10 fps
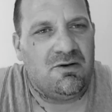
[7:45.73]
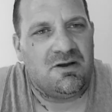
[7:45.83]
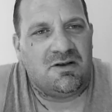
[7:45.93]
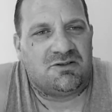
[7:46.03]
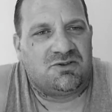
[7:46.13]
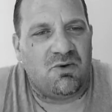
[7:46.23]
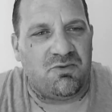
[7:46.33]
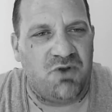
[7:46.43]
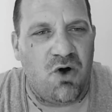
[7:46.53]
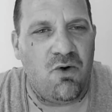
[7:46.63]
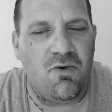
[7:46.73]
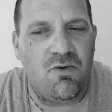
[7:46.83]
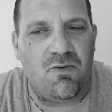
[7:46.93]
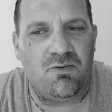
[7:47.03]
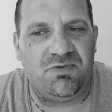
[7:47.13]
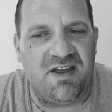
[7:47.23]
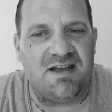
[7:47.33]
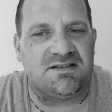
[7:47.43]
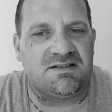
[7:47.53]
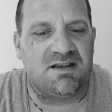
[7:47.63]
So know
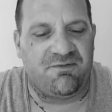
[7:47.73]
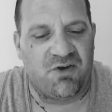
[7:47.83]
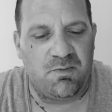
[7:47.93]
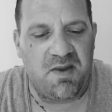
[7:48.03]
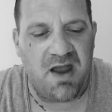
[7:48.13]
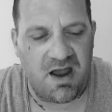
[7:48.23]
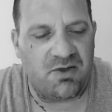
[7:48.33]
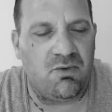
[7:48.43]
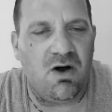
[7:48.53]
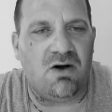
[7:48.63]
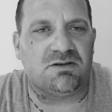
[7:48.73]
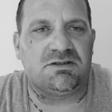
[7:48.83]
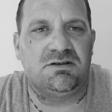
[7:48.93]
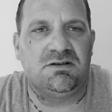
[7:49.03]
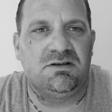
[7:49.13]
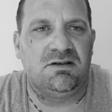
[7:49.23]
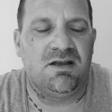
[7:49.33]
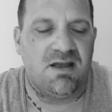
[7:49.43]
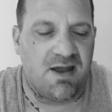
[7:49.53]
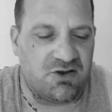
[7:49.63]
this: if you're behind the walls
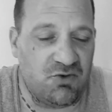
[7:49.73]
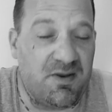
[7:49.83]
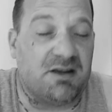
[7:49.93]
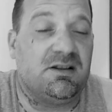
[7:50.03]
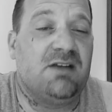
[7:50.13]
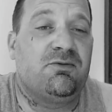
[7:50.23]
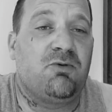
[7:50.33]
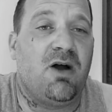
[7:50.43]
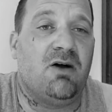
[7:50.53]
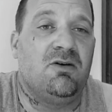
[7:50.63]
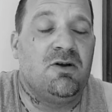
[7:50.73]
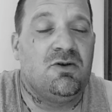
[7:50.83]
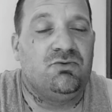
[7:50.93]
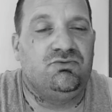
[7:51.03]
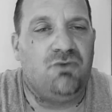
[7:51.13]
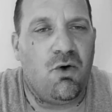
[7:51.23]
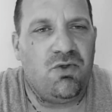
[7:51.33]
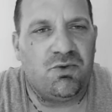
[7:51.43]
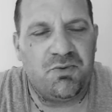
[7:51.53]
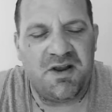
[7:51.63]
and you've been clean for a while, know the
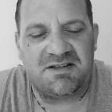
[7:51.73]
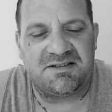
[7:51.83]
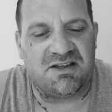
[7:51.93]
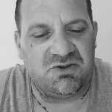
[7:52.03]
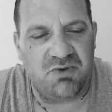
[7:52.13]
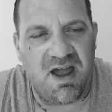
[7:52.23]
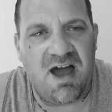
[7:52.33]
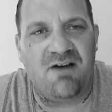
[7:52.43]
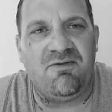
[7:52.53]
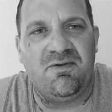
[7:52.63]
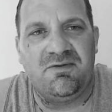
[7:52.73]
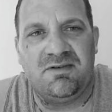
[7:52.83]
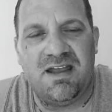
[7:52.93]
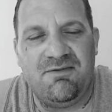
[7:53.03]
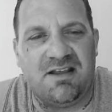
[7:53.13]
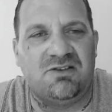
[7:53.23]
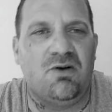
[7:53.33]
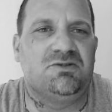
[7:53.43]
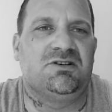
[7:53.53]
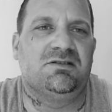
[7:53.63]
risk that you have even
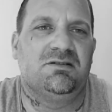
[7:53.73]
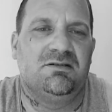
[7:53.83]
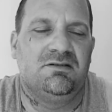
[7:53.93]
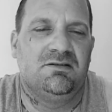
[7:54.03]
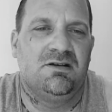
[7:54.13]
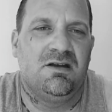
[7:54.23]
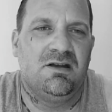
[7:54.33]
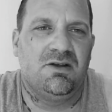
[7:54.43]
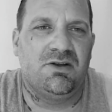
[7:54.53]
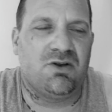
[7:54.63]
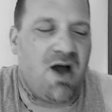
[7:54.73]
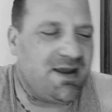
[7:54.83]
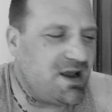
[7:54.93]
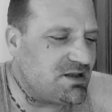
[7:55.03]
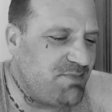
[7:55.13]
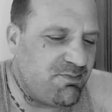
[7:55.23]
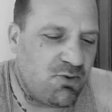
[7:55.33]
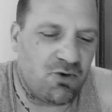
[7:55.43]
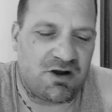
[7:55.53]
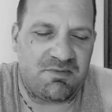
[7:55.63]
indulging. I get the people who
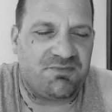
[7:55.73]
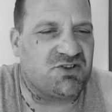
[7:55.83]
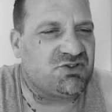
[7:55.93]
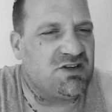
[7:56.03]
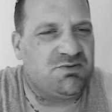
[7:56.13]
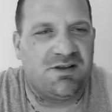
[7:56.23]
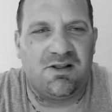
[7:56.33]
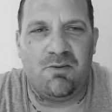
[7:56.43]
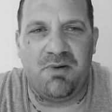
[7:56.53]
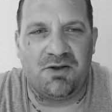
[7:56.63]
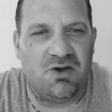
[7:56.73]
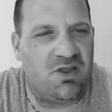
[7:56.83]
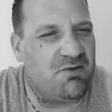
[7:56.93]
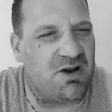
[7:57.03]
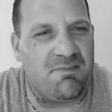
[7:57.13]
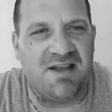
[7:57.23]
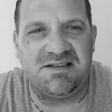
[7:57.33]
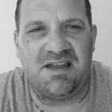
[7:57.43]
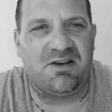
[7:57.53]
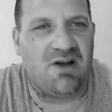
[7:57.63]
are coming off the streets with their little bundle. They want to
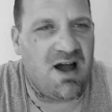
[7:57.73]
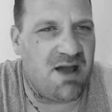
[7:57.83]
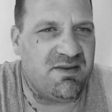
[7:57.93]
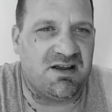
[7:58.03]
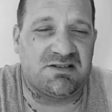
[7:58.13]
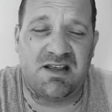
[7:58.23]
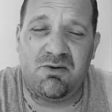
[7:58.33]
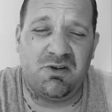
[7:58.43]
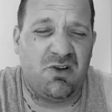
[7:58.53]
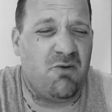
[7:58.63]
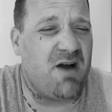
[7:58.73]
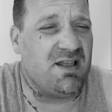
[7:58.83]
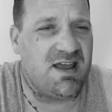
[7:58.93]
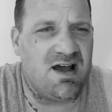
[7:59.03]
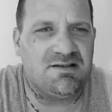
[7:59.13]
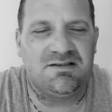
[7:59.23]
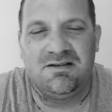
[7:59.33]
maintain their high because they don't want to go Baily.